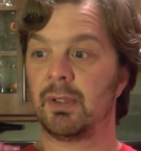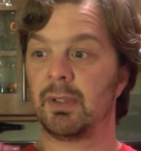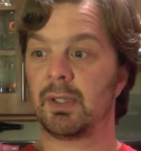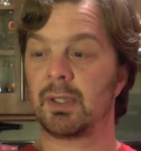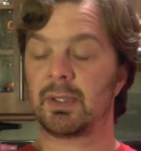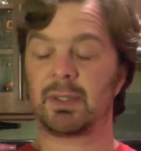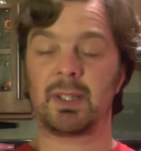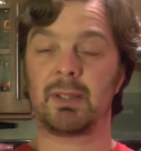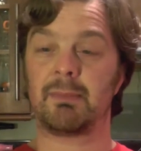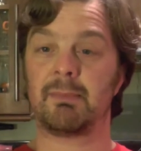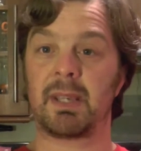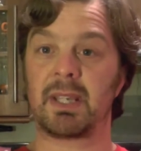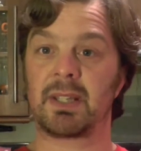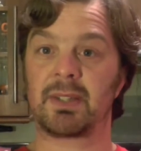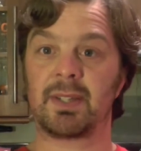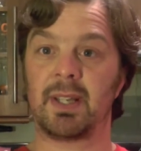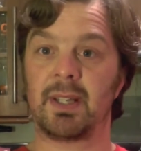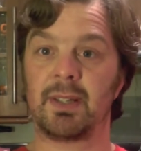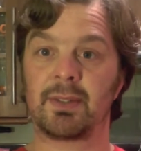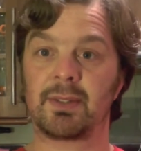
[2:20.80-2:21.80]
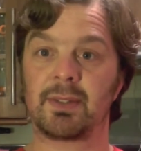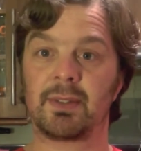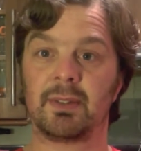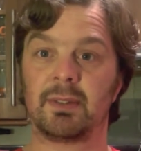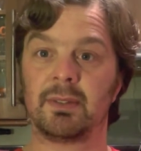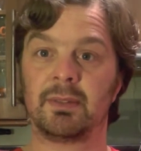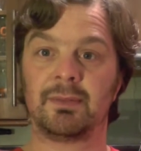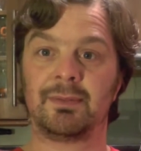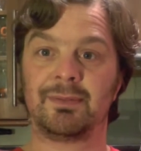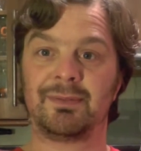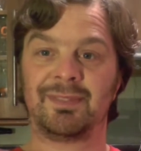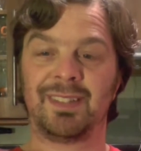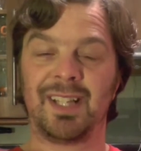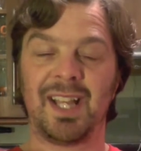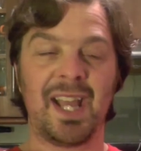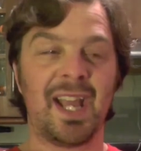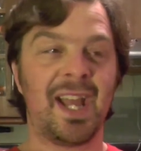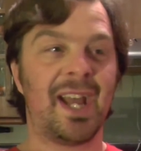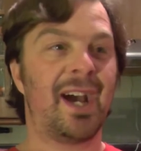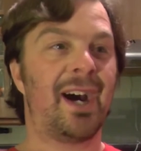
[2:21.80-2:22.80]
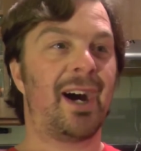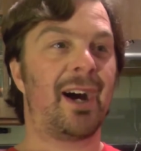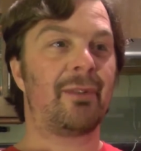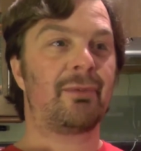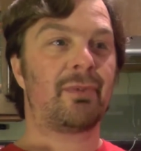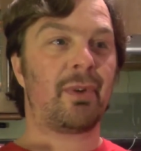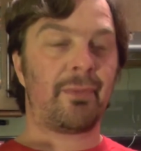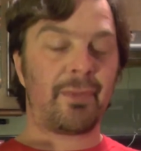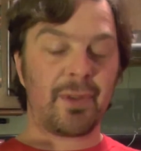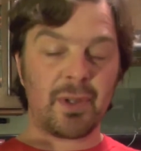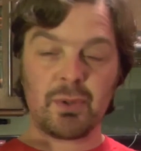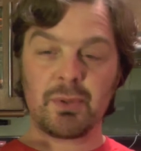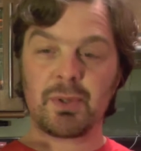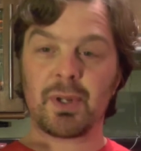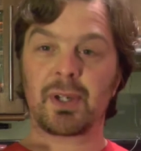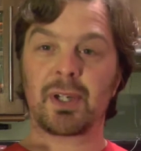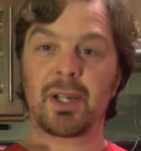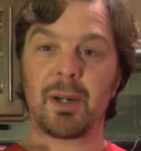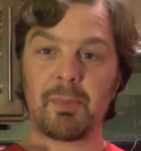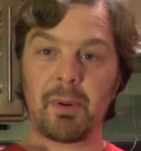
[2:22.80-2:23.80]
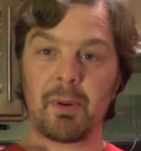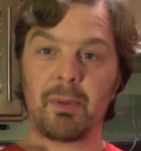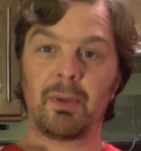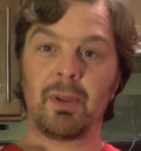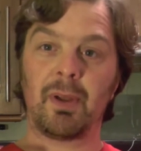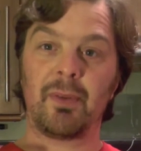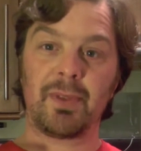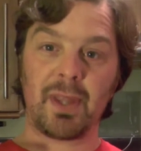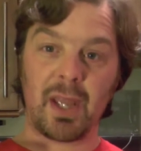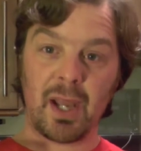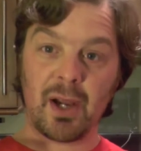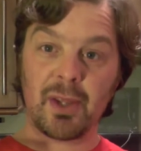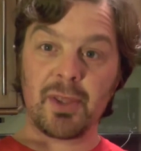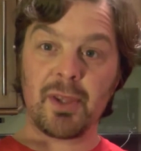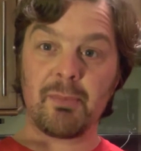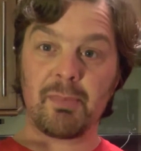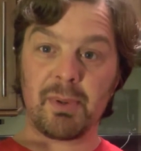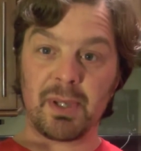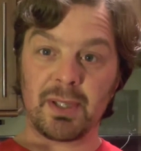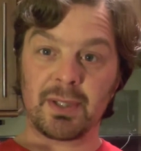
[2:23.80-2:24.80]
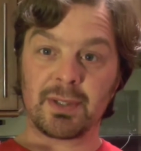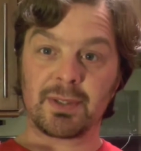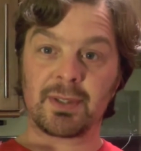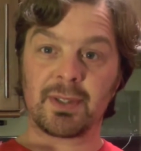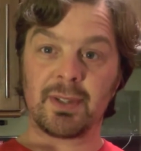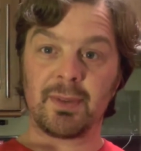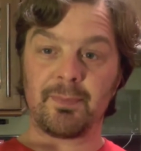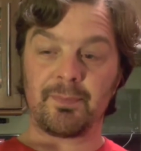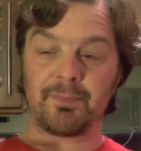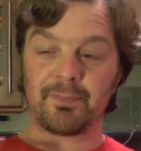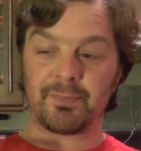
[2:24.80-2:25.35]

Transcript: That didn't make sense. I've reviewed a couple of their other beers